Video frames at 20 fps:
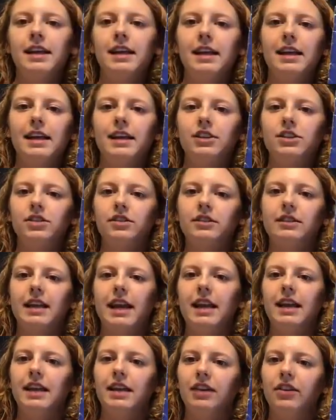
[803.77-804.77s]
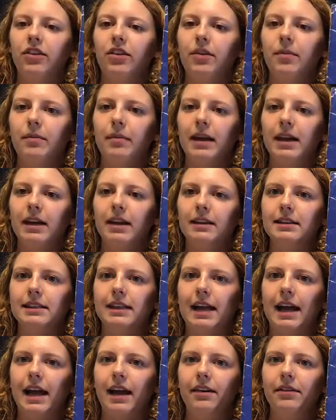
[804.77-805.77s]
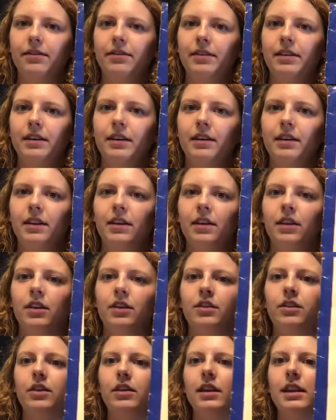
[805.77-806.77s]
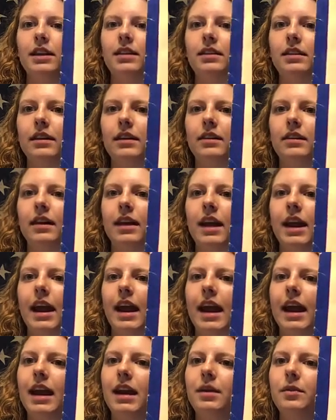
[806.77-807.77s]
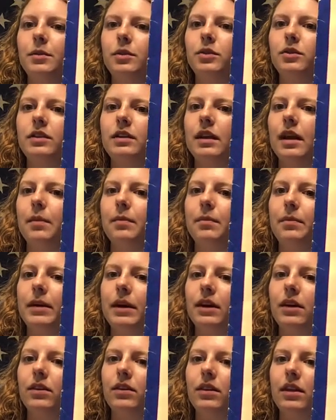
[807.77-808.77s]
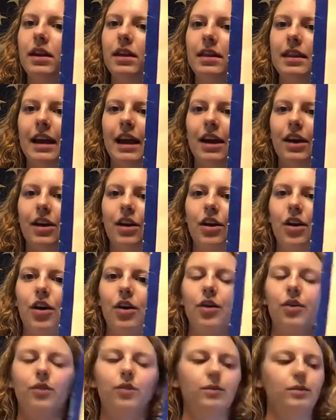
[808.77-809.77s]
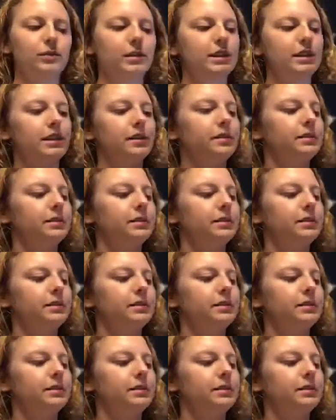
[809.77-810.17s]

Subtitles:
entertain us, make us laugh? So this is animals that build their homes.